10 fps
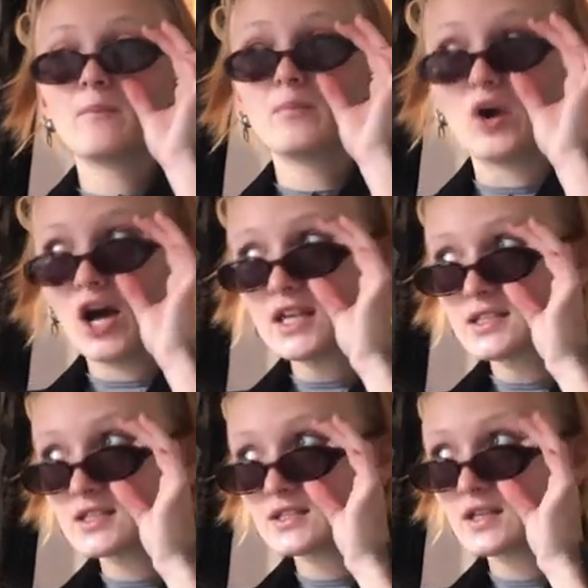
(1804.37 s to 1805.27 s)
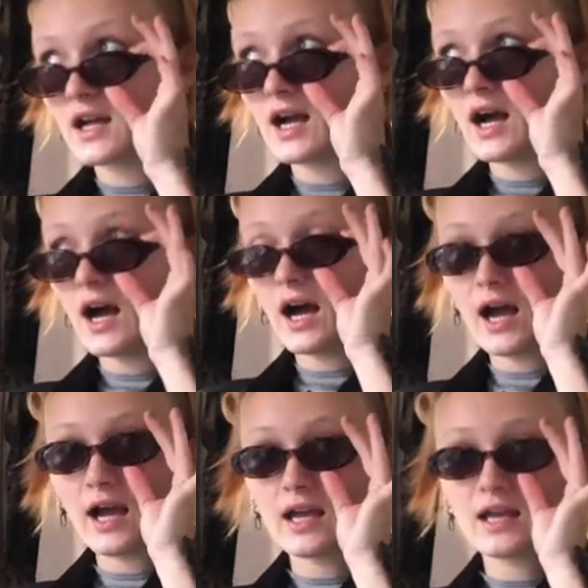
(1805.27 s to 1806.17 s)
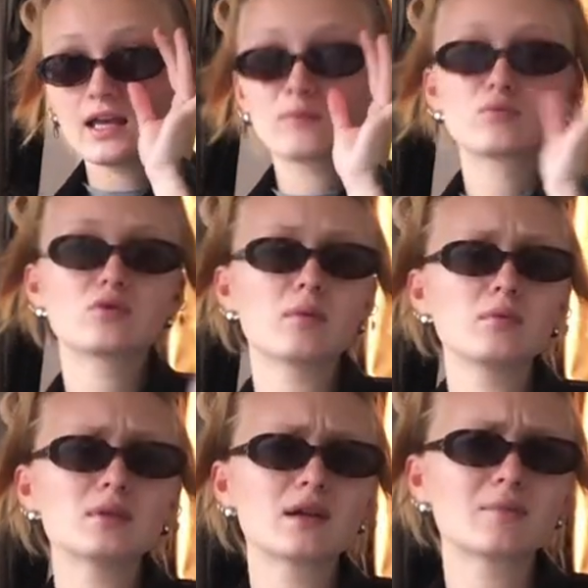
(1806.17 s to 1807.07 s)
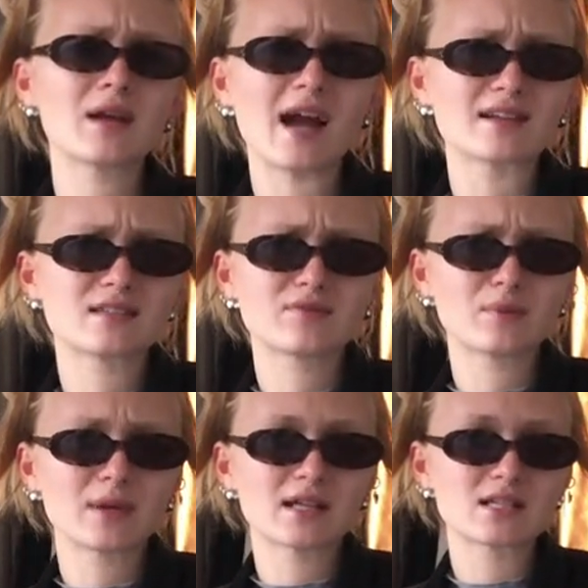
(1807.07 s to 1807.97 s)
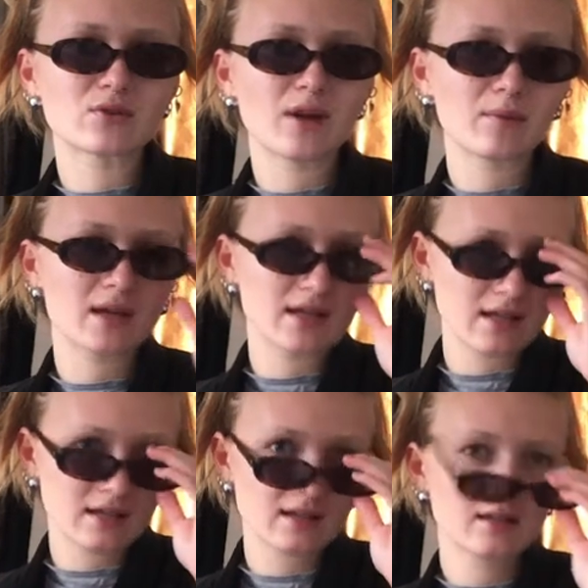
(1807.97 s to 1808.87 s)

But I am probably going to be active on my Instagram. Like,